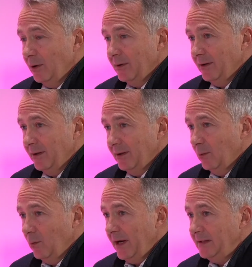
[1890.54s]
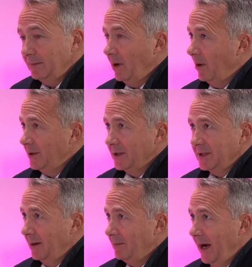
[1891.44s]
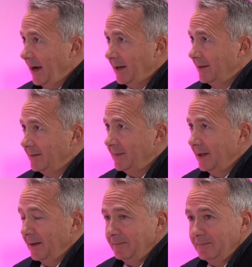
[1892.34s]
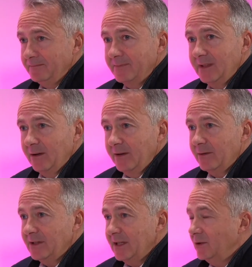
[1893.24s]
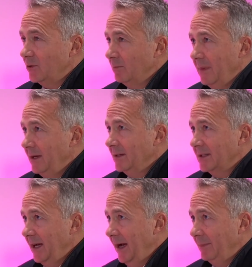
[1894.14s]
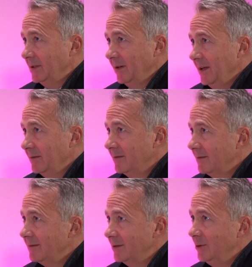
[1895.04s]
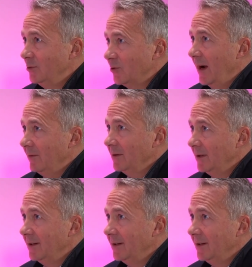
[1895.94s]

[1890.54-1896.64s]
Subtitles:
at the way demand has come back. There is a tremendous appetite to travel.